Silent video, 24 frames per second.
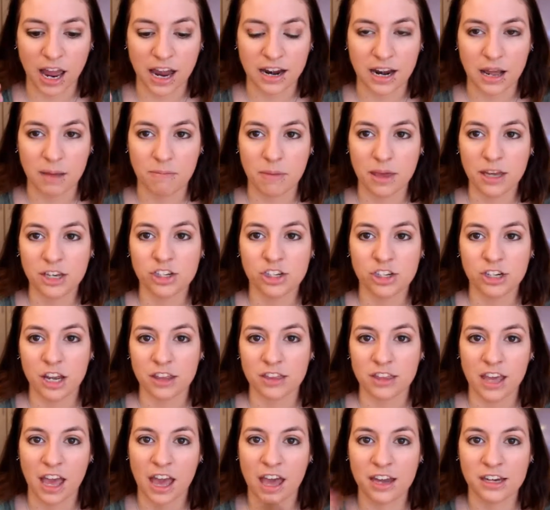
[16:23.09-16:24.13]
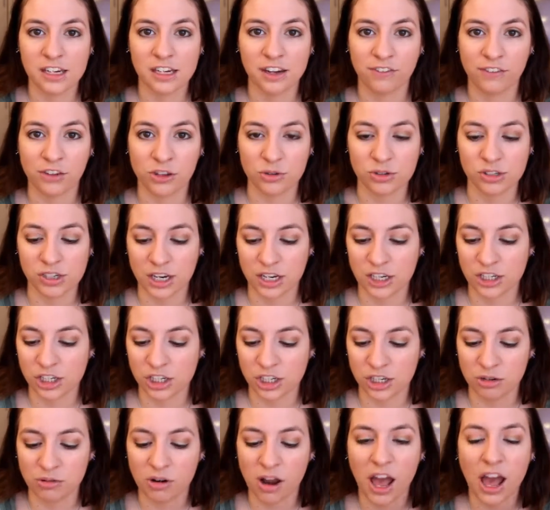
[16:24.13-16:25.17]
and I mentioned at the end, if you stayed
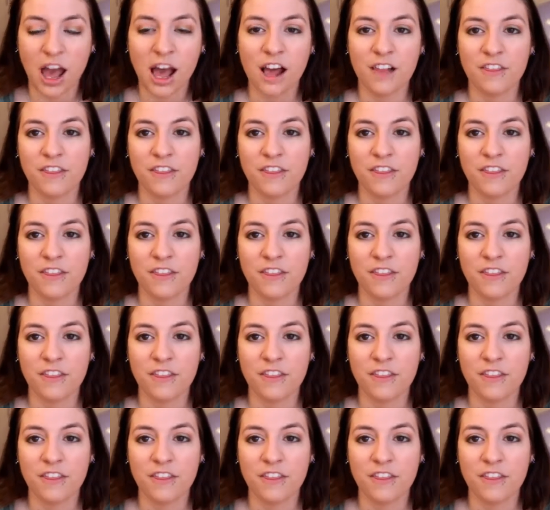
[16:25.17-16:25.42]
tuned,